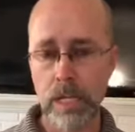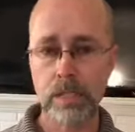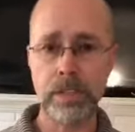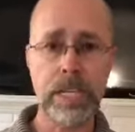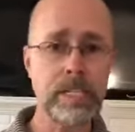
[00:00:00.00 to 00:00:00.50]

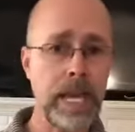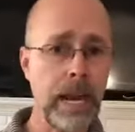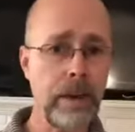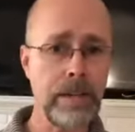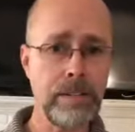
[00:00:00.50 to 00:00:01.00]
So, these
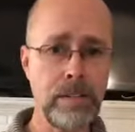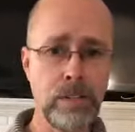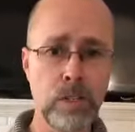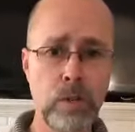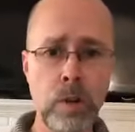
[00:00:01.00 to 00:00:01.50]
areas
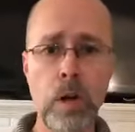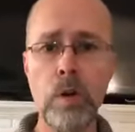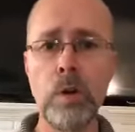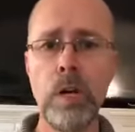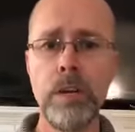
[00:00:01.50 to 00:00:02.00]
is to
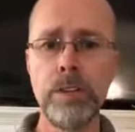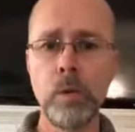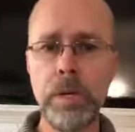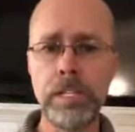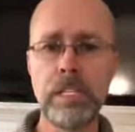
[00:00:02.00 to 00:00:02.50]
grow the
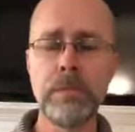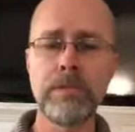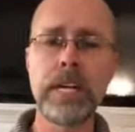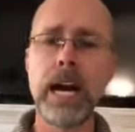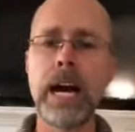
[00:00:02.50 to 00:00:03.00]
wisdom
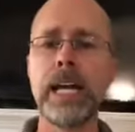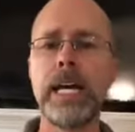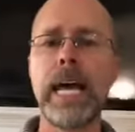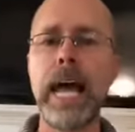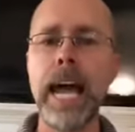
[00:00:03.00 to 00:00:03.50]
of God
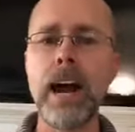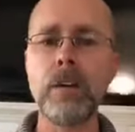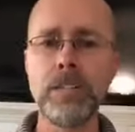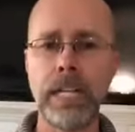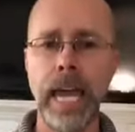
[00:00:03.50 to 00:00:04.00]
on
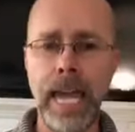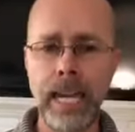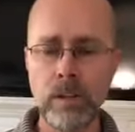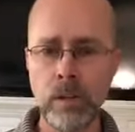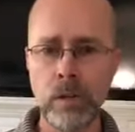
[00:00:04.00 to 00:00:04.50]
how to
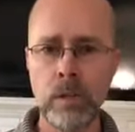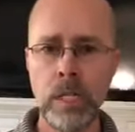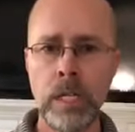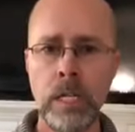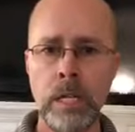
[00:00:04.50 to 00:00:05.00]
handle
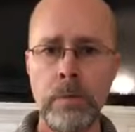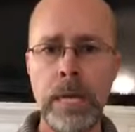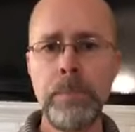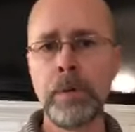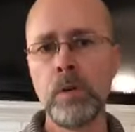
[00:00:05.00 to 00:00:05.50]

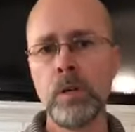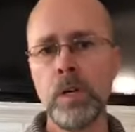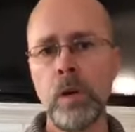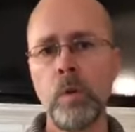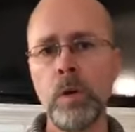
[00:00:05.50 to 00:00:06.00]
people
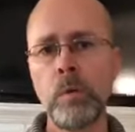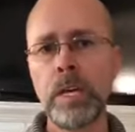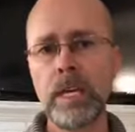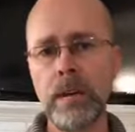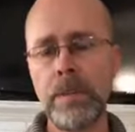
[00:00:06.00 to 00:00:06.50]
when we
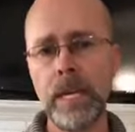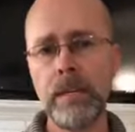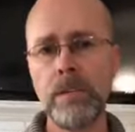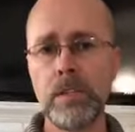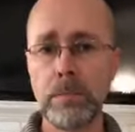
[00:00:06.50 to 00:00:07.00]
come
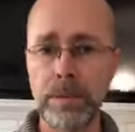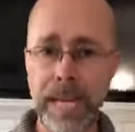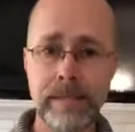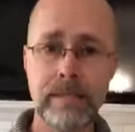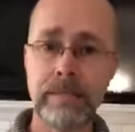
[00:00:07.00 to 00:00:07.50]
in to the
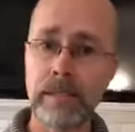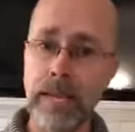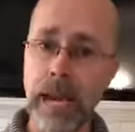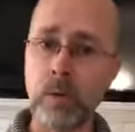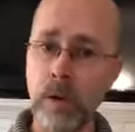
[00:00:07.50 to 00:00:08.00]
blessings that
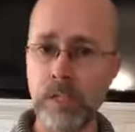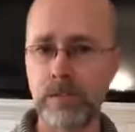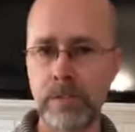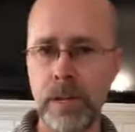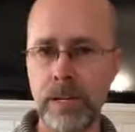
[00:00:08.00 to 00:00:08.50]
God wants
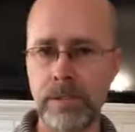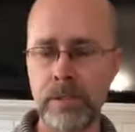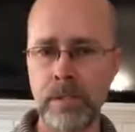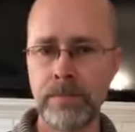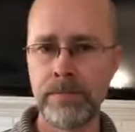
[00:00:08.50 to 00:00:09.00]
for
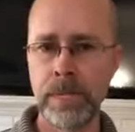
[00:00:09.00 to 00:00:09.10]
us.